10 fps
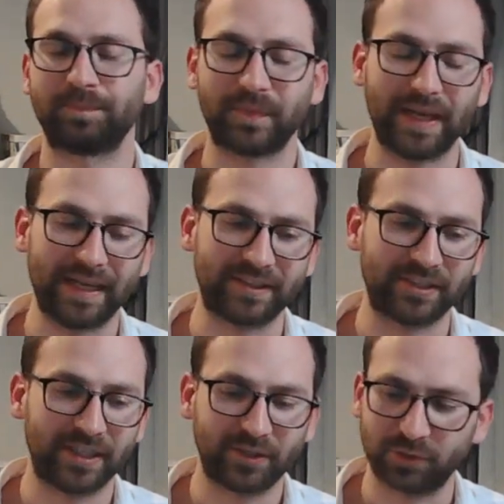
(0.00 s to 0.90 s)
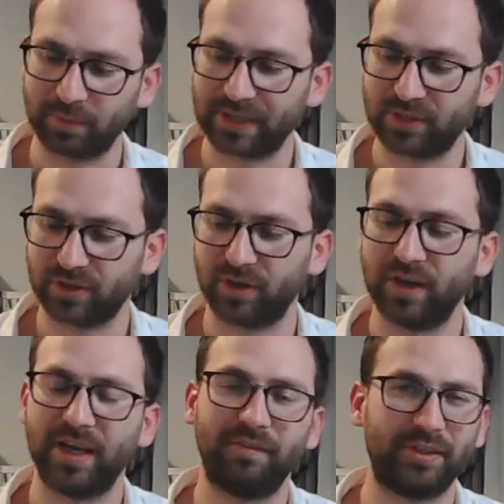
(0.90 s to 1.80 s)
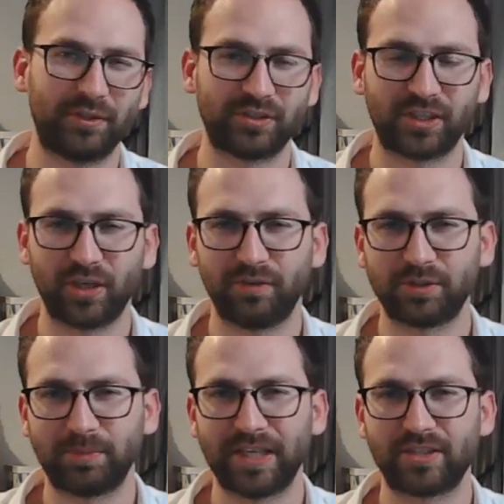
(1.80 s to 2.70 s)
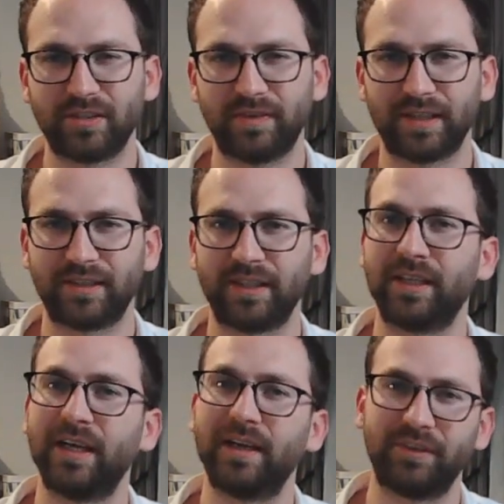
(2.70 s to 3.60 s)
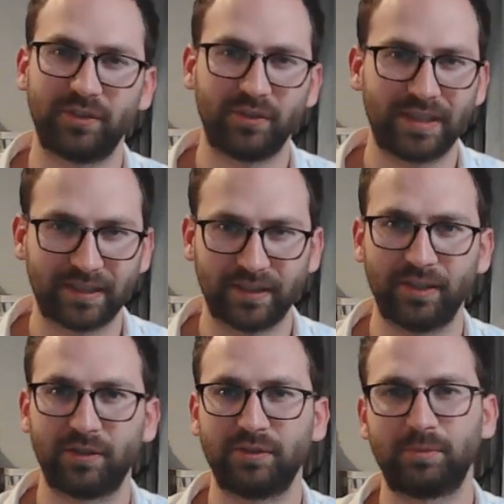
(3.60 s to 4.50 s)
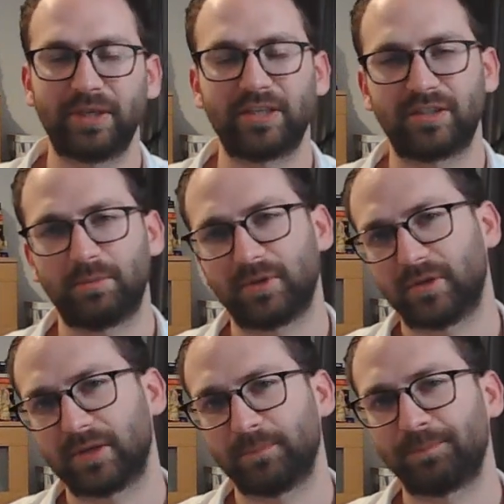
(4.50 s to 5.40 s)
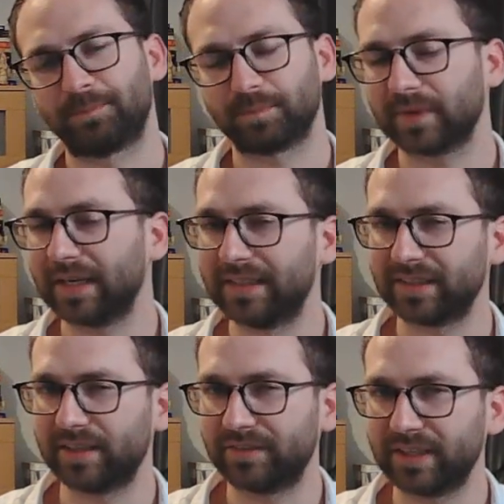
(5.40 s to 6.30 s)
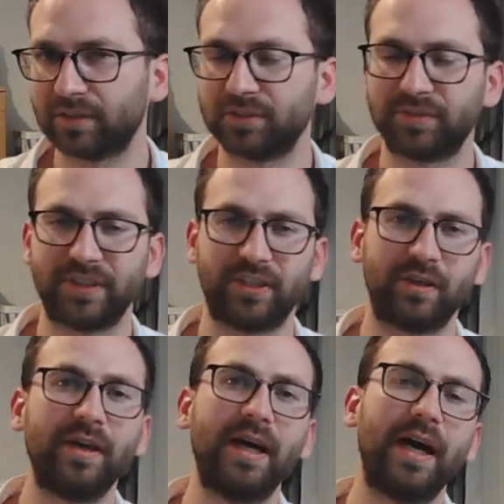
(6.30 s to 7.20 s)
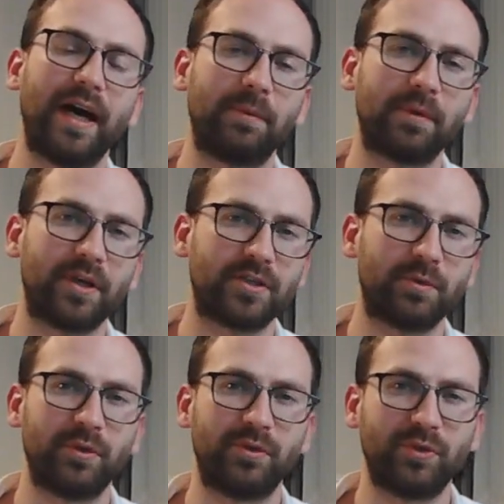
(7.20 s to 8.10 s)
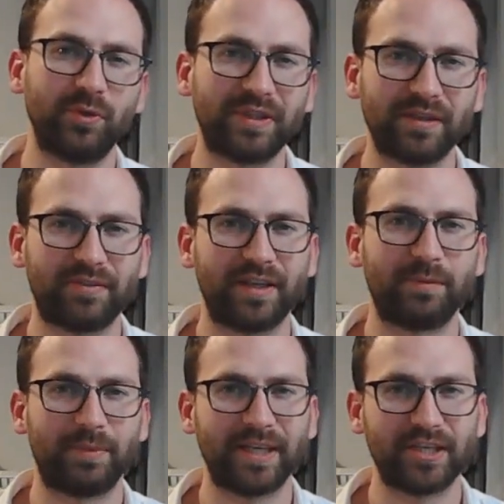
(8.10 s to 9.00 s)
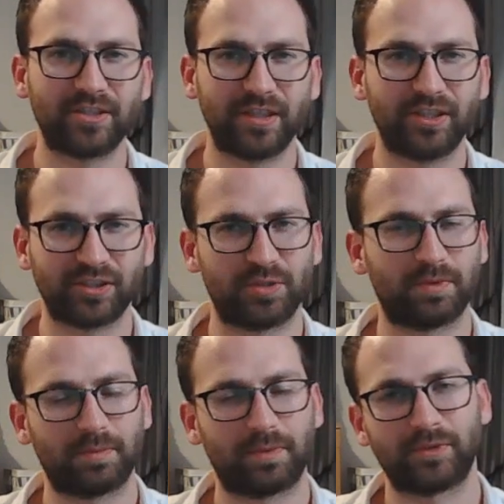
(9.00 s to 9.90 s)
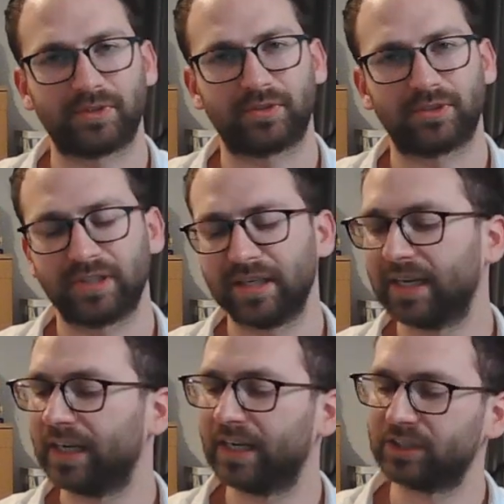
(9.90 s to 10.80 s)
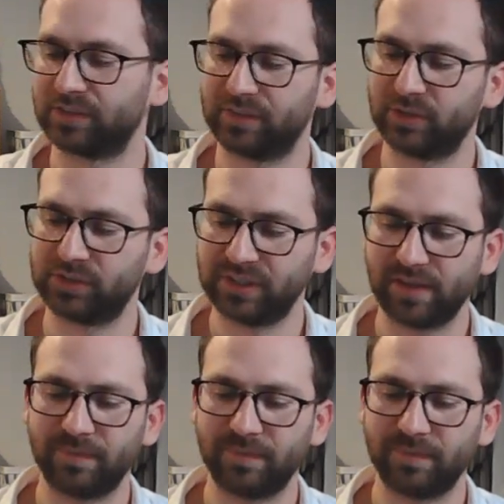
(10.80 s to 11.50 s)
and to make sure that you secure this PhD funding, that you get into this PhD program. And in the end of this video, I'm going to show you two different PhD research proposals so that you see